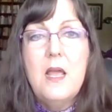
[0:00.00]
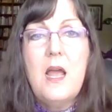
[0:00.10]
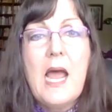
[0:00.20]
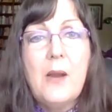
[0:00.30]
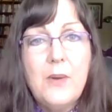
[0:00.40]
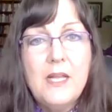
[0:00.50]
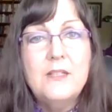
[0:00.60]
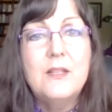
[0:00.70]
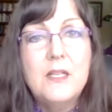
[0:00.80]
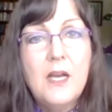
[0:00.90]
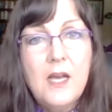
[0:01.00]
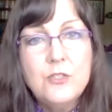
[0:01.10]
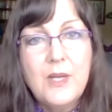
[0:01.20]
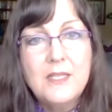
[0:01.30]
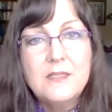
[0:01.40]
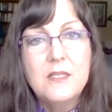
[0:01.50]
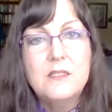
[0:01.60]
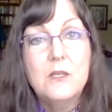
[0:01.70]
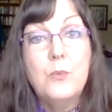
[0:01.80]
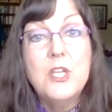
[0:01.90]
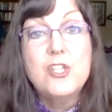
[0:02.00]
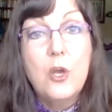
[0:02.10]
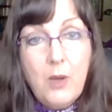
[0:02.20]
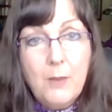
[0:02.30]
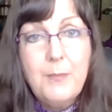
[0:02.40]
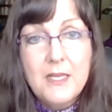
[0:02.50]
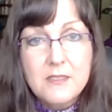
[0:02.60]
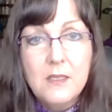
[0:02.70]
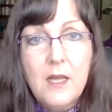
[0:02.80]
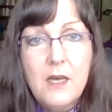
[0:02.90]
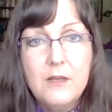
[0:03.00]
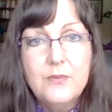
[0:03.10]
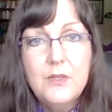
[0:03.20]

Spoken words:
Our end of the contract says that we show up as love,